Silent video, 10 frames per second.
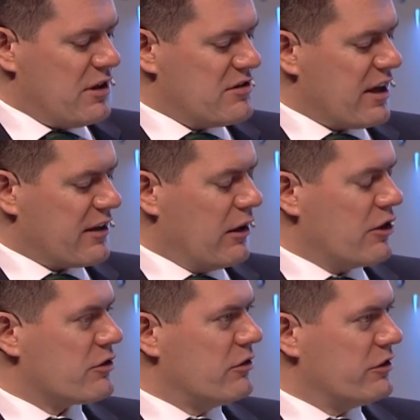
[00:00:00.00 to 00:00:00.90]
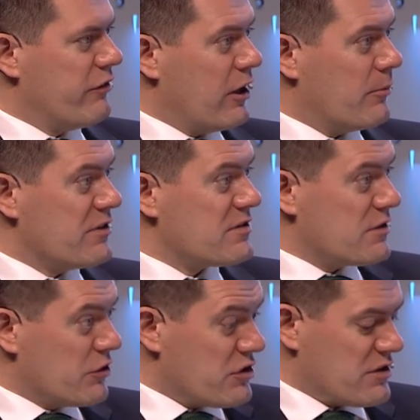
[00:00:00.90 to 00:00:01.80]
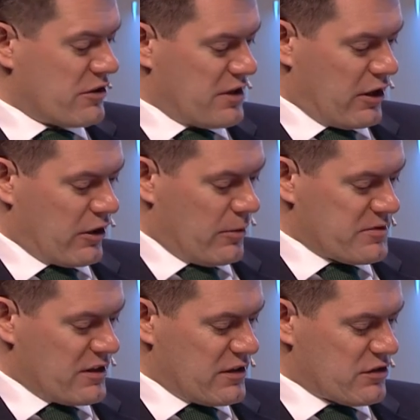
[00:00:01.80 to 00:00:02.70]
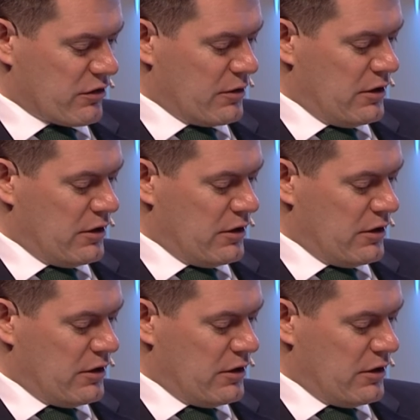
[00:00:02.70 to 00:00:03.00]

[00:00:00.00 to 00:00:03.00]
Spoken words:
technological developments, such as our telecoms industry,